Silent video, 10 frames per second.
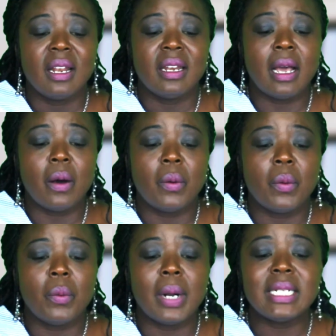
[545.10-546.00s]

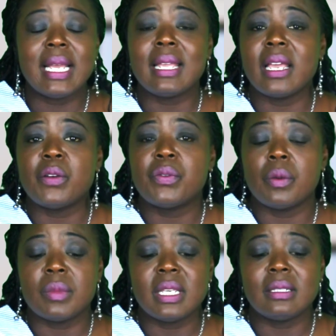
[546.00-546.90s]
Now, what I get
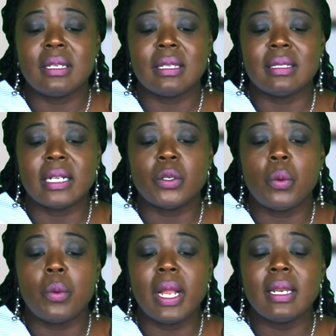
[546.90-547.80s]
from this is that
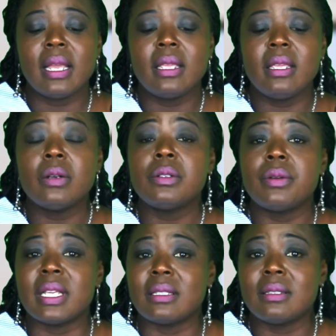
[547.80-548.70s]
when the yield
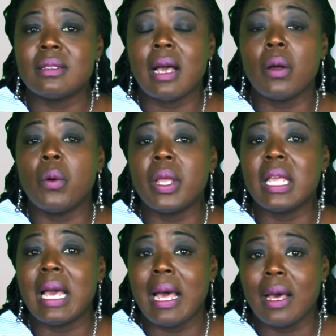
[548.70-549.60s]
rates are
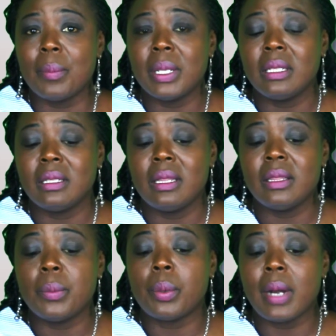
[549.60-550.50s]
going up,
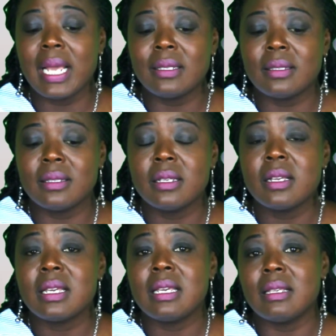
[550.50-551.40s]
the price
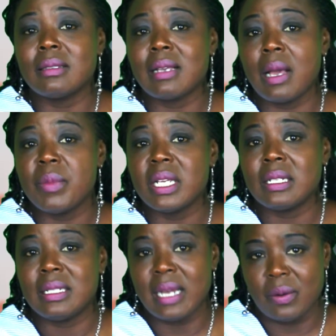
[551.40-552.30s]
is
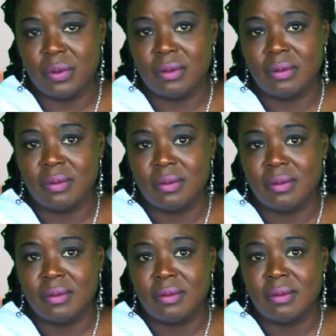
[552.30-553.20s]
coming down.
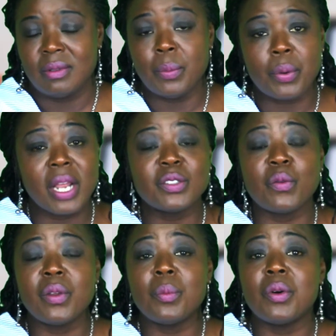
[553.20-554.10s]
The price
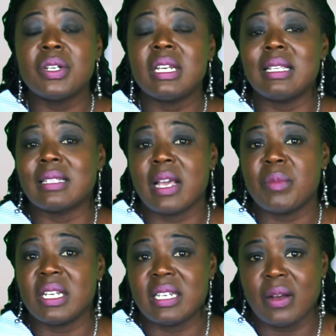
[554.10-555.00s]
of the bond is
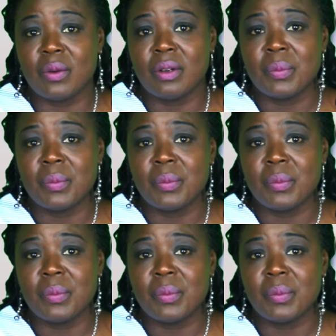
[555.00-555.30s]
coming down.